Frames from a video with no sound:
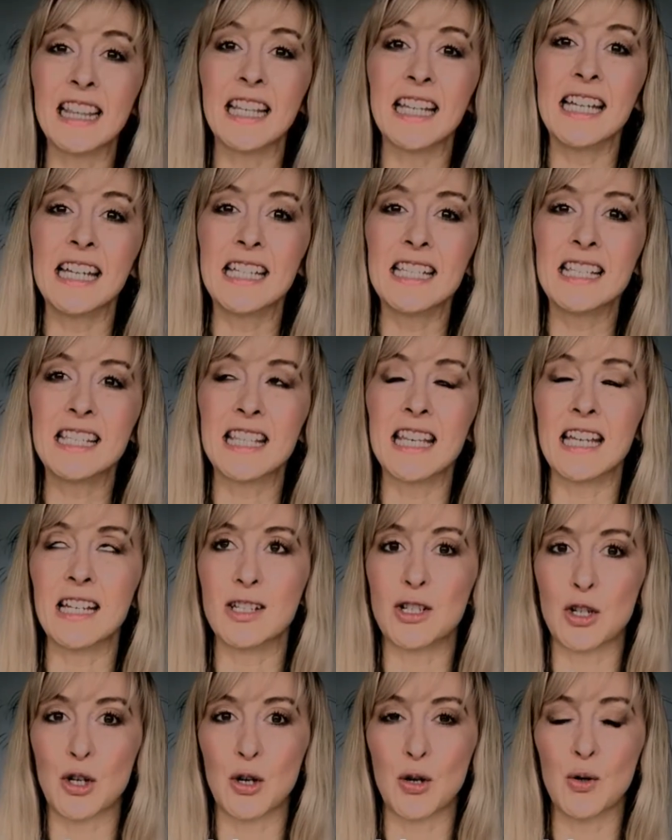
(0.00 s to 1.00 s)
leads then
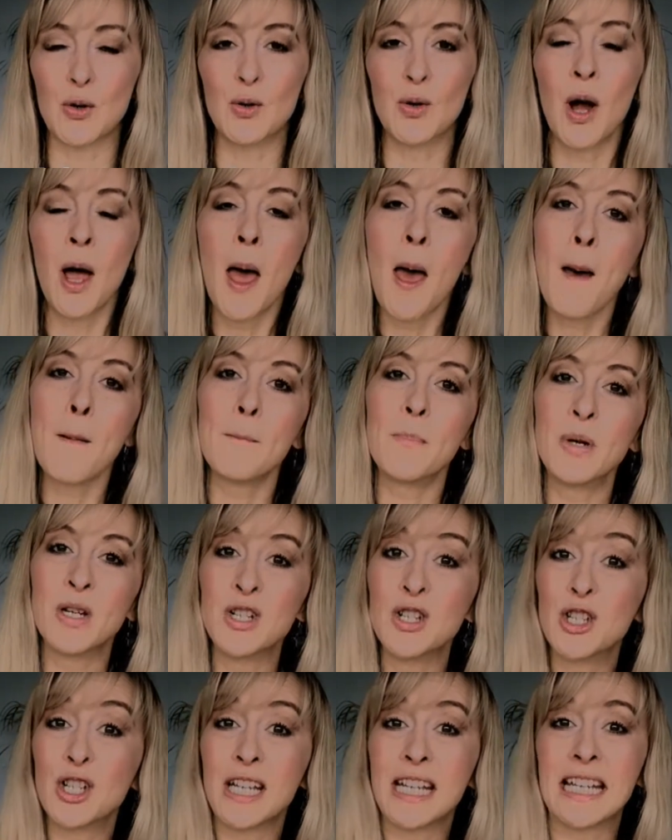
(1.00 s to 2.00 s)
to
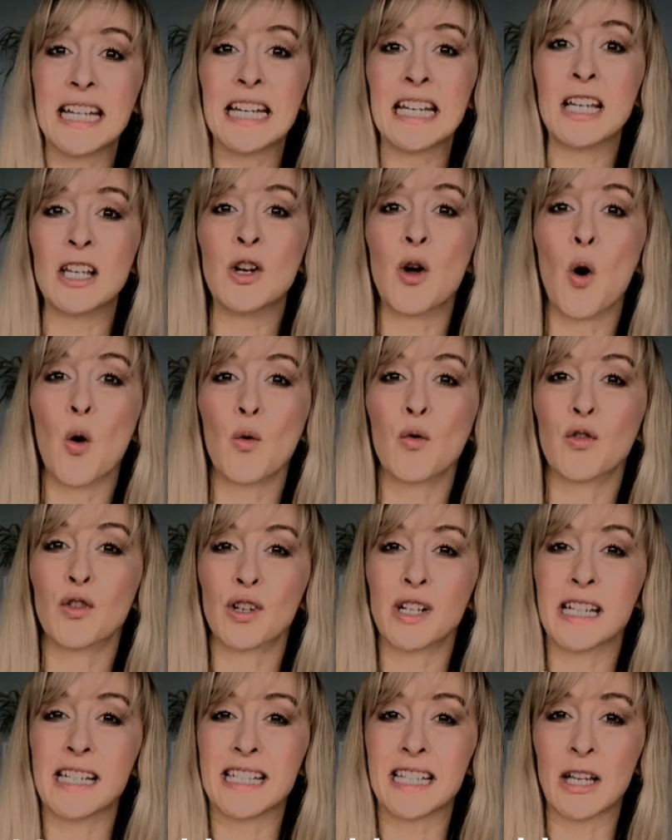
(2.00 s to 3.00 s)
binge eating and
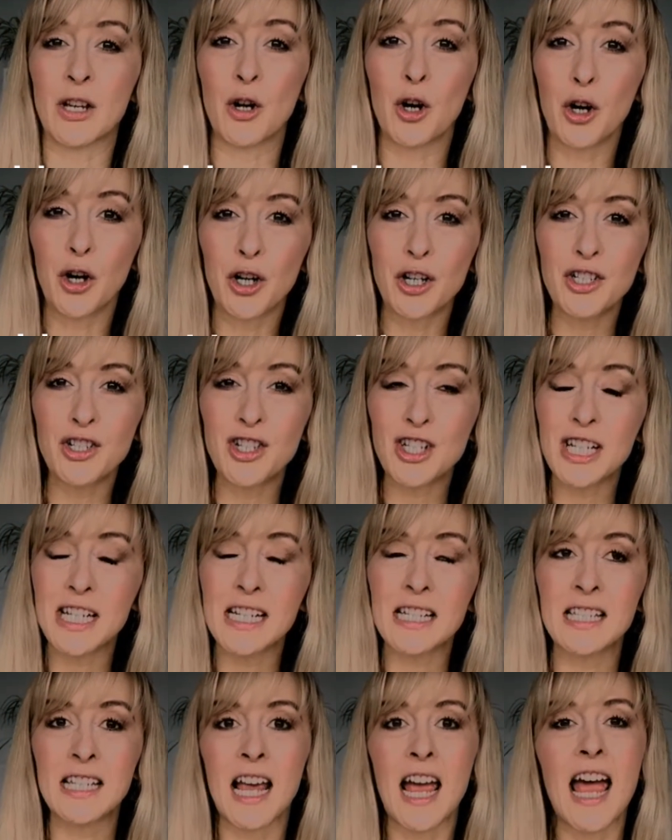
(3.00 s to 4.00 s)
overeating
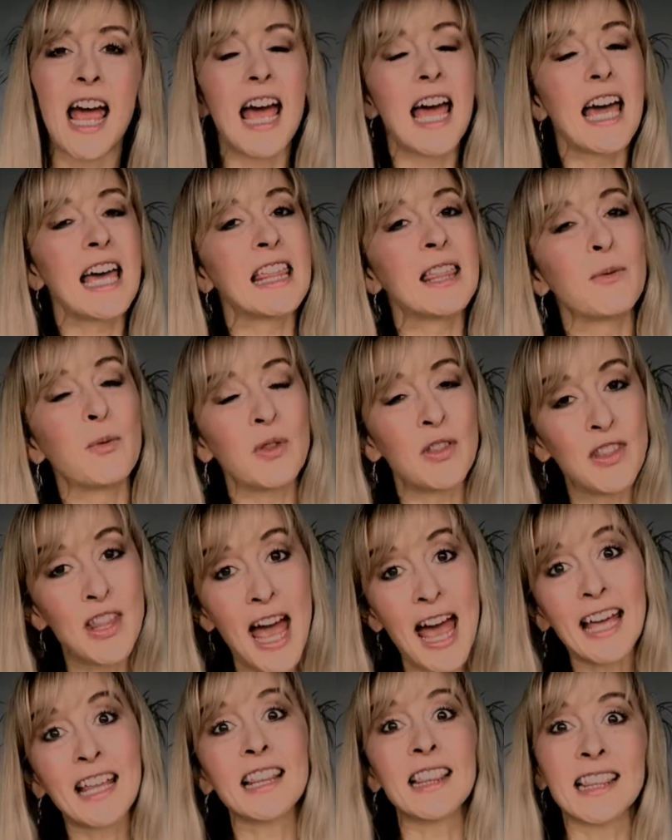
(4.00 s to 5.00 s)
urges, and
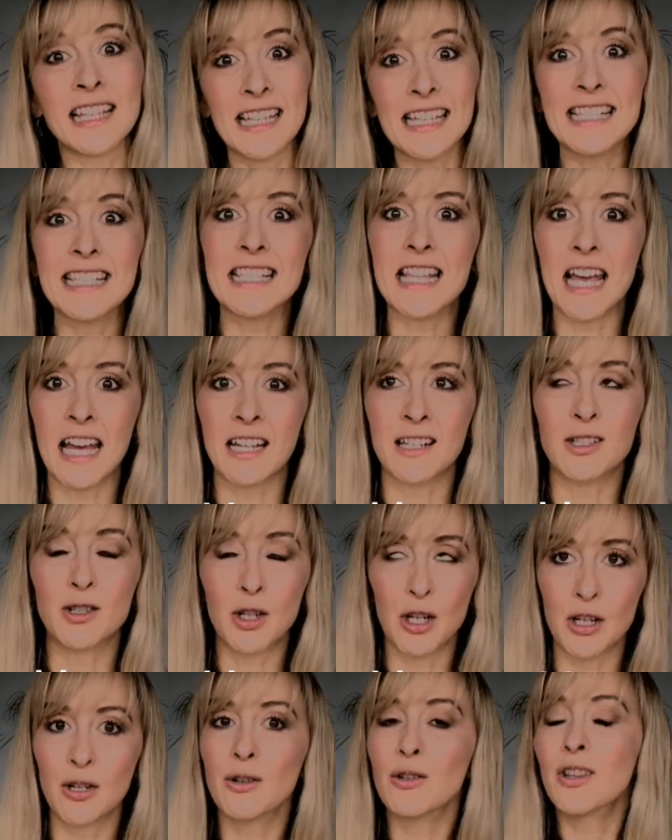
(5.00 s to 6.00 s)
that leads then
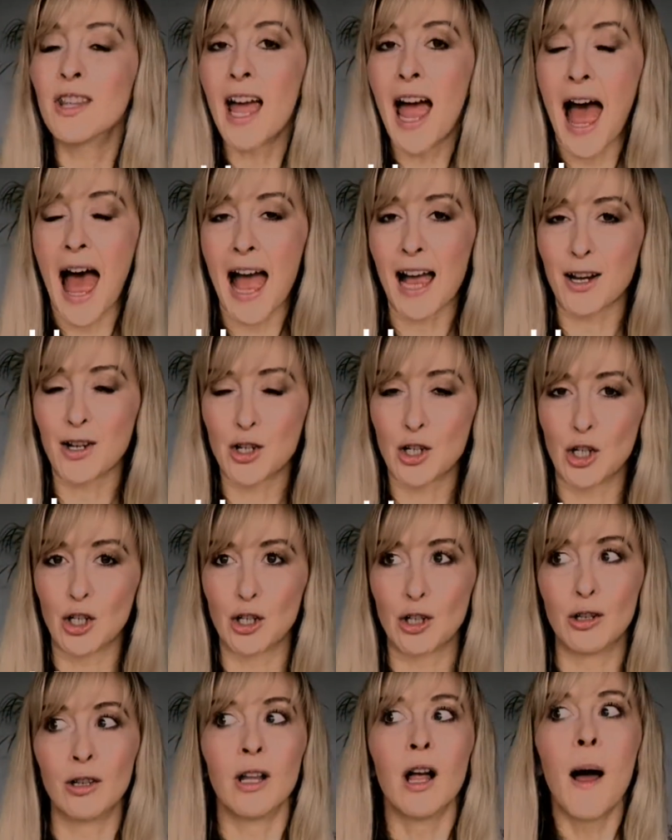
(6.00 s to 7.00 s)
to the
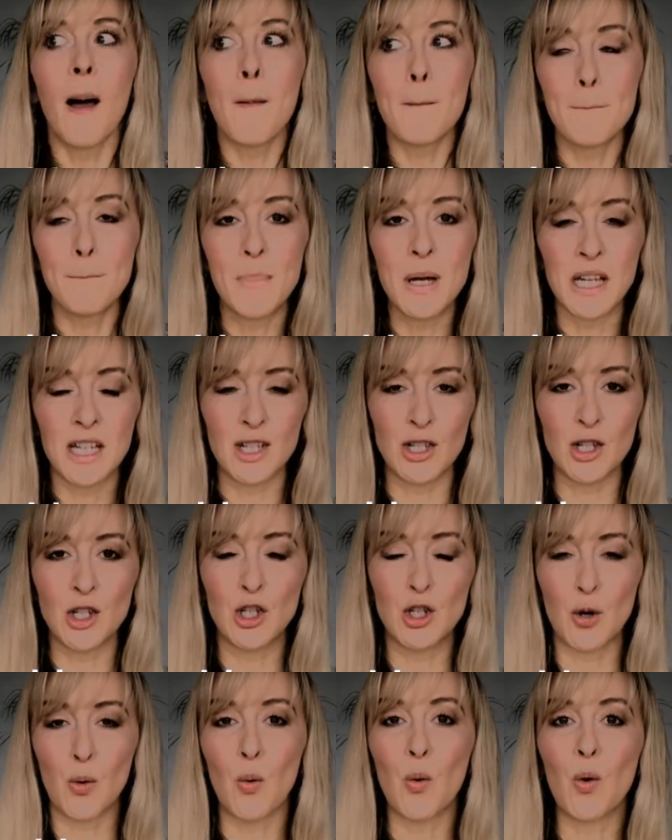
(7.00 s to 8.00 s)
actual binge
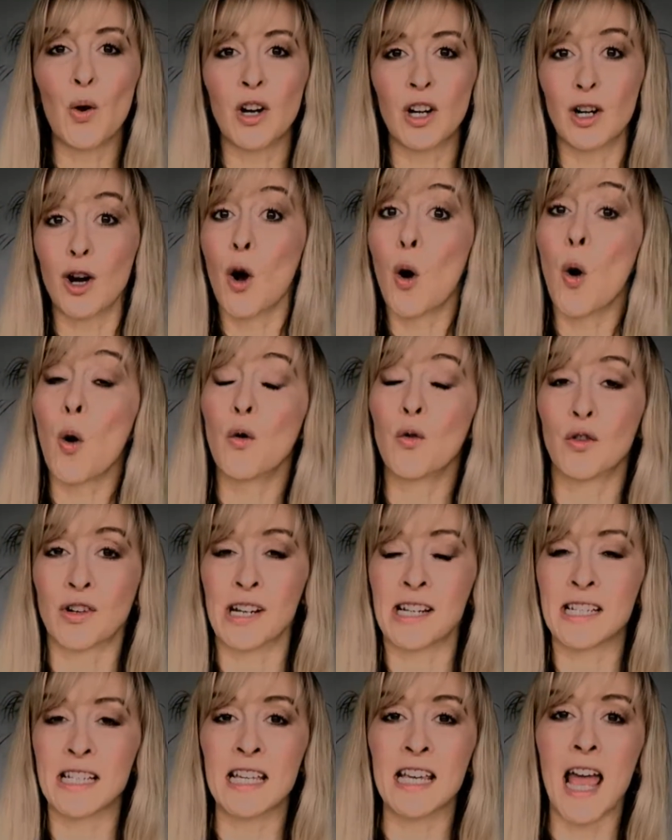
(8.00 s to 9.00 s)
or
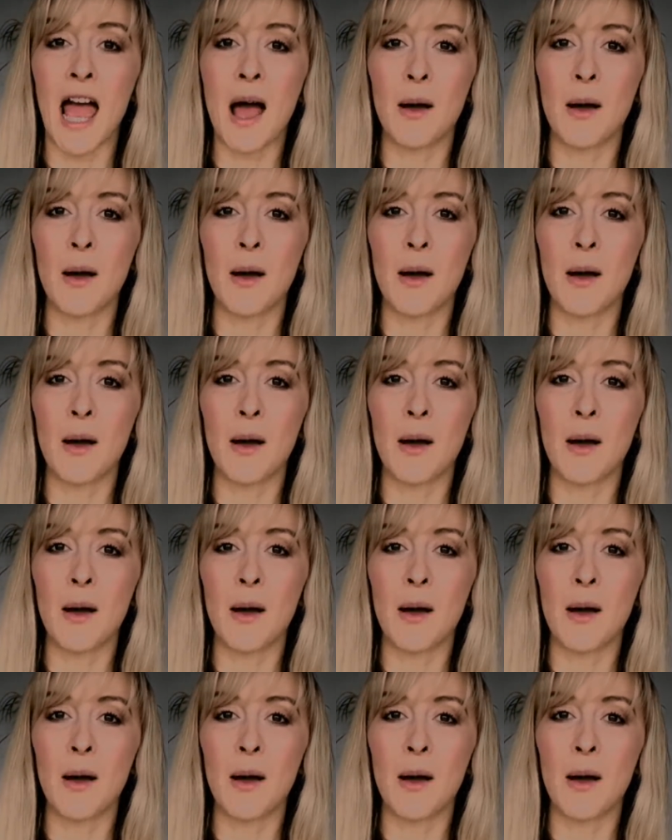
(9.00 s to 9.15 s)
overeating